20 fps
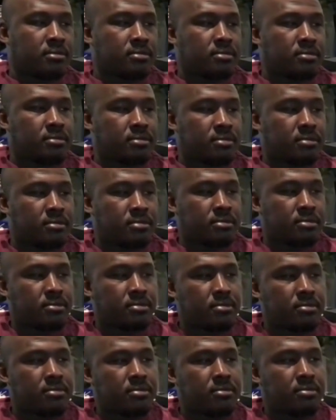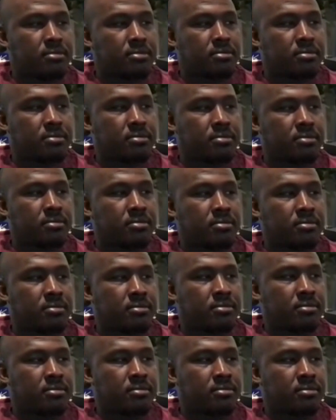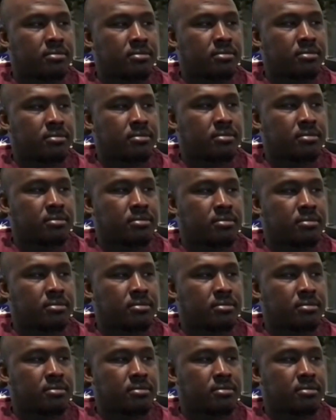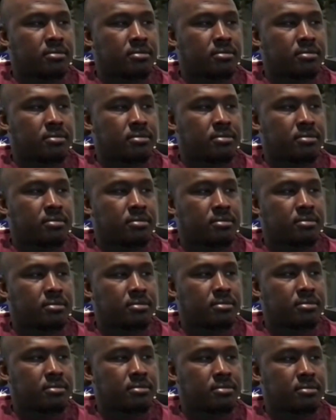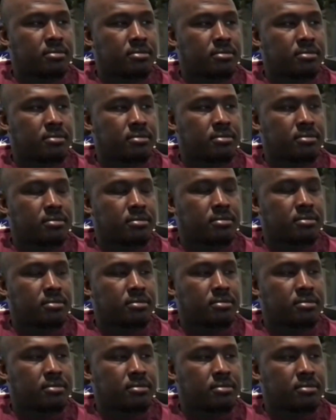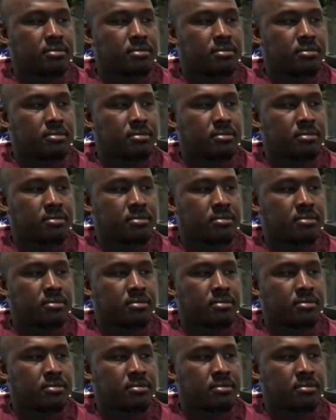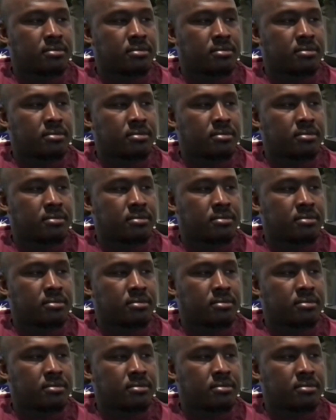[no speech]